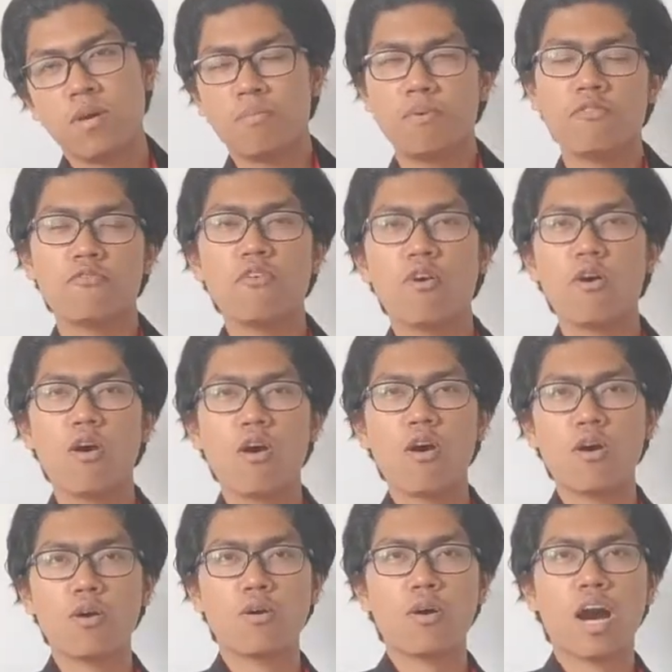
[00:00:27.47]
Before
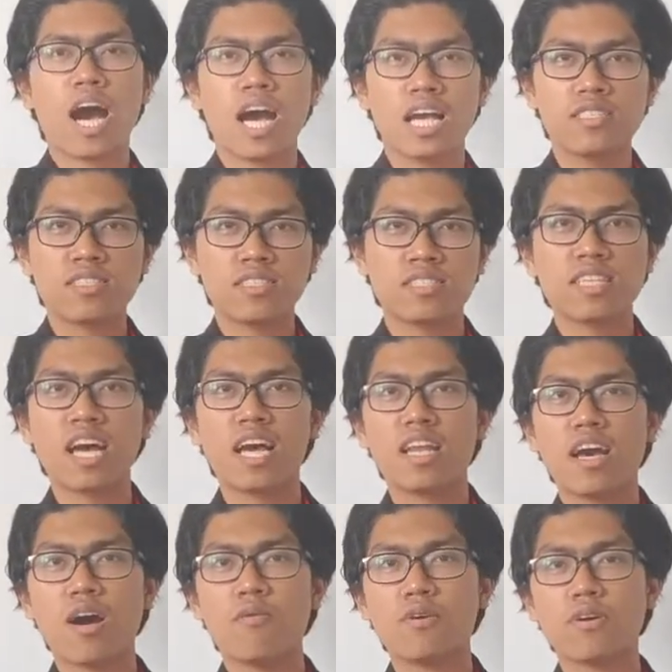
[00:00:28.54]
I start
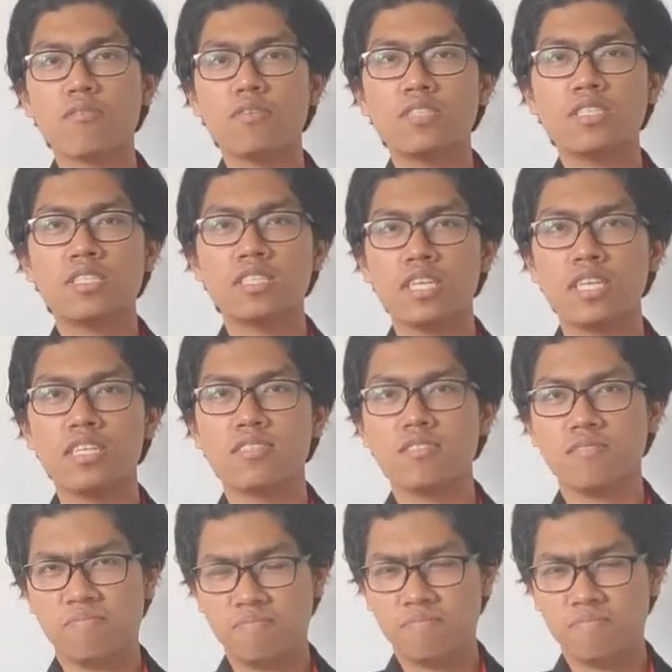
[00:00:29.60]
our conversation